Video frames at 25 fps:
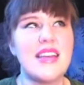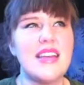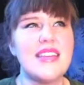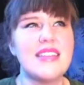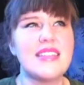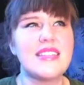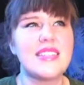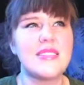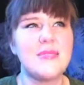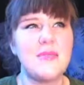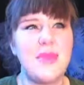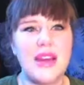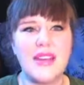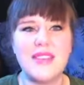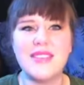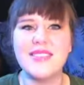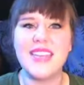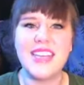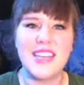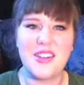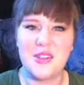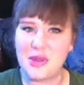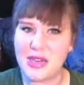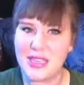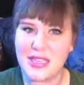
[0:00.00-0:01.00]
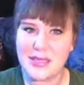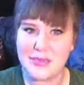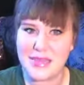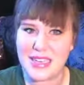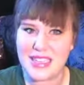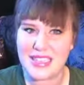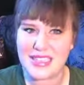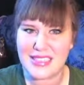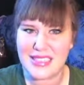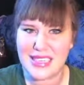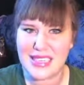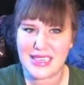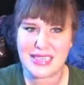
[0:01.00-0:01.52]
it smells like
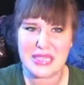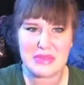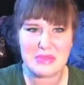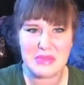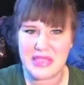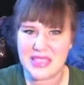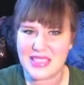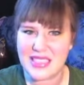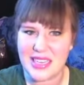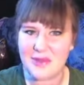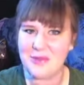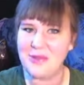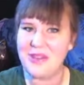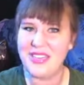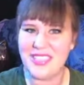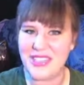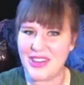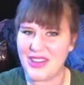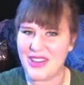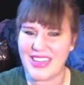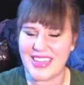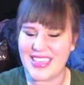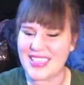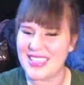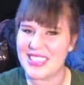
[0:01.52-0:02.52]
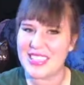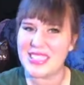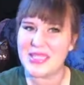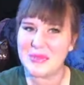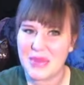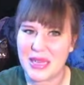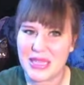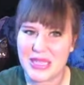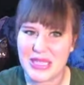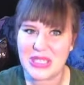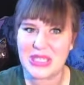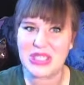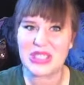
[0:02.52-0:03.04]
Christmas and it smells like winter. Like it just
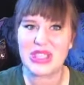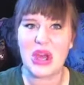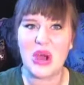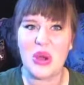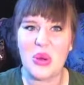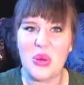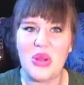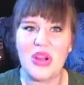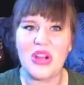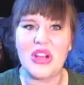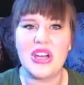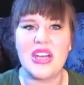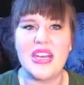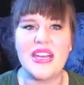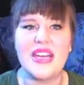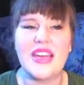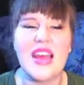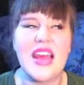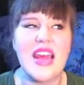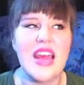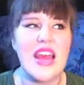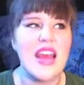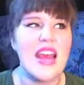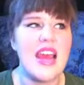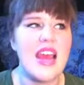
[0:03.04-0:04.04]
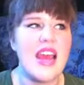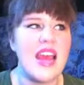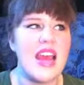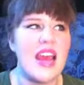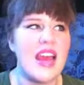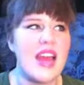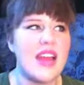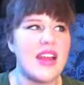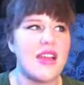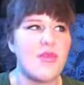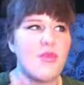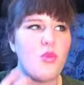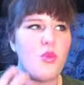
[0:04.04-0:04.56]
smells so good
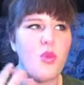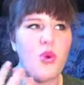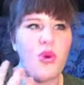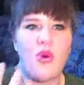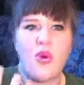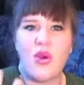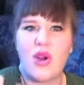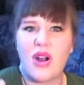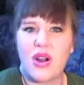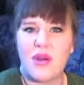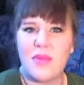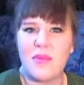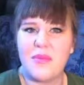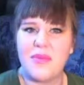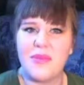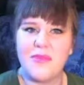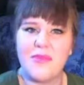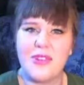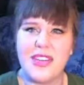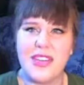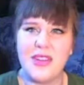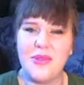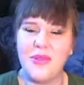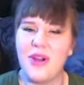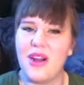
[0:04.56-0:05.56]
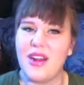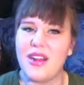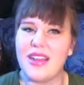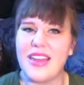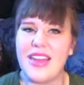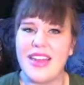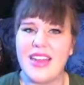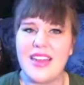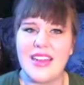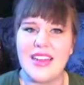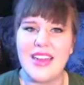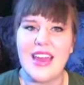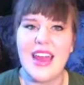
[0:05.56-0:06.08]
and warm when you walk
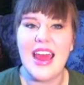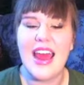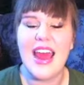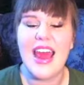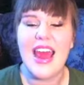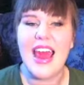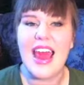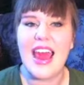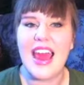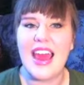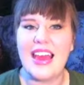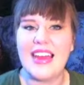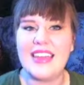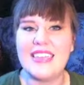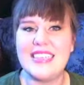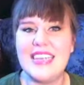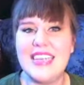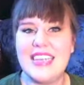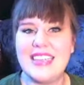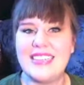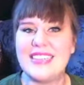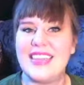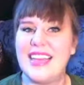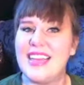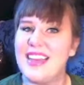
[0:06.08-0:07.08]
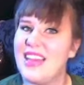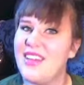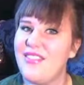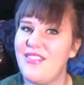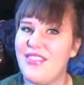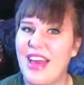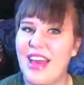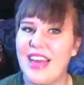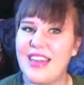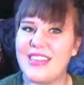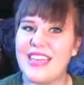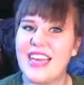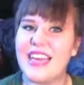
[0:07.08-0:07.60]
in. And yes, I love
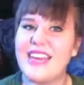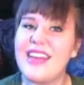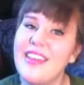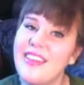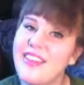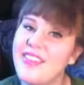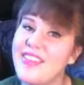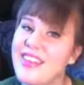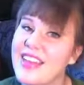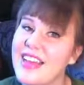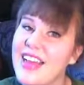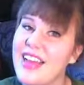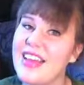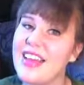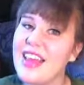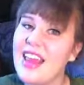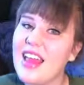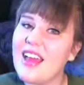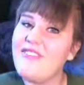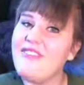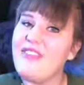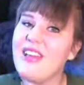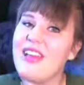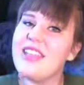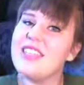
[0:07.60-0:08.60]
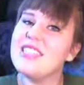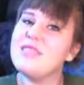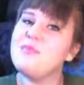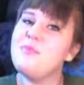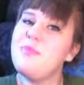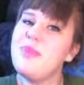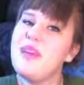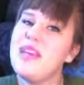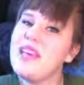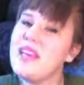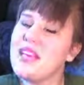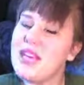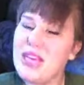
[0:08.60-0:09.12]
that. Another thing I love is
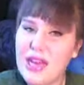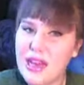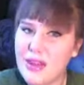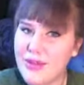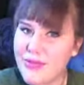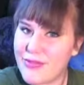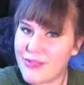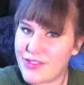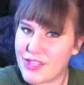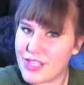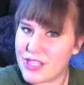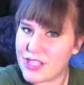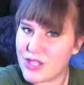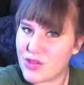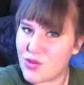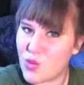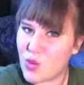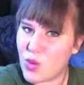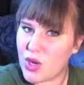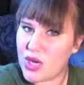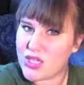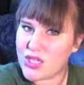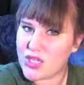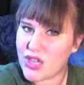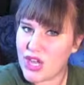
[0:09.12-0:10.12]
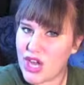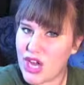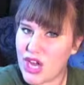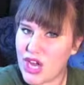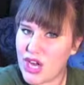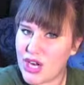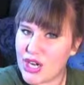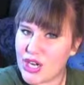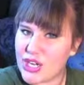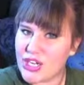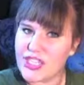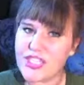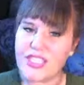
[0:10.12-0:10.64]
big comfy
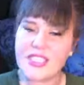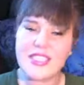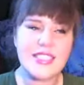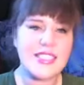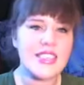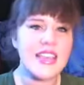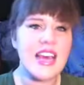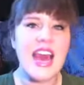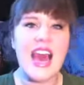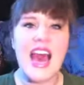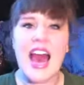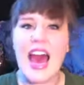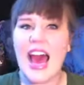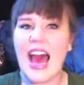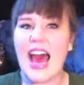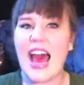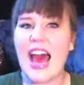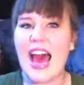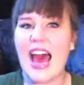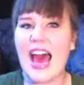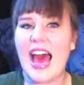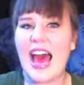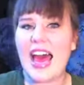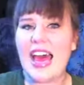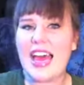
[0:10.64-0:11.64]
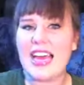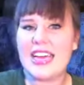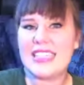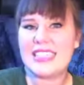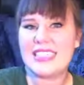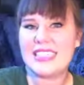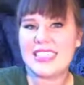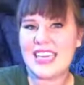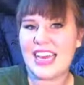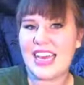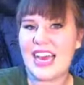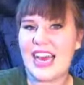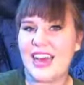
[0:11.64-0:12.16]
sweaters.
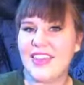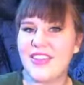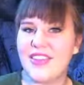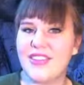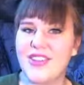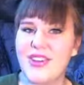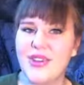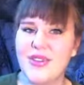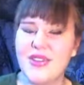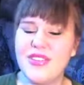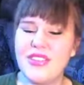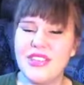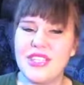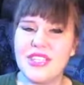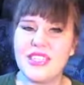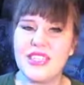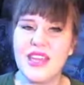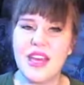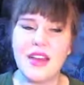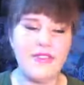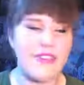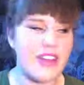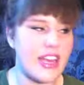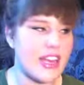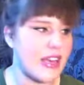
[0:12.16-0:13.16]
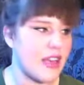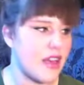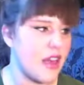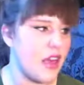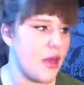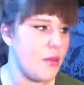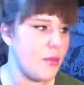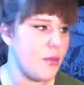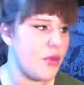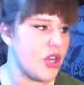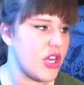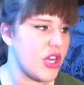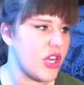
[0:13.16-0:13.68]
And yeah, don't you just love like
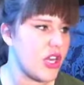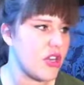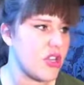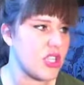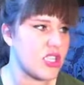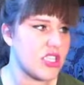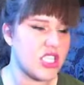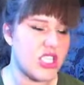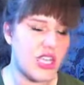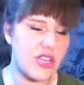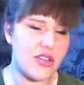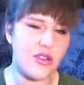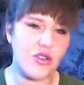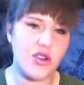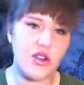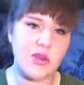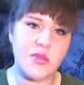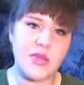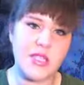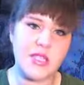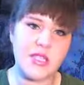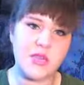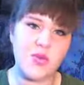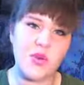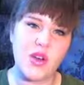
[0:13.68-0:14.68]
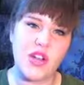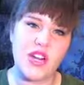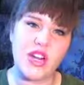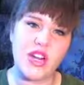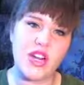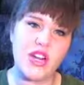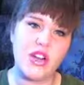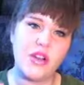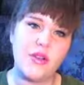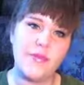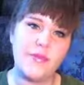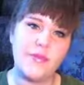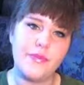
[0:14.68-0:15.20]
putting on this ginormous
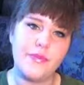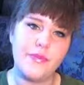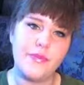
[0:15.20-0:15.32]
sweater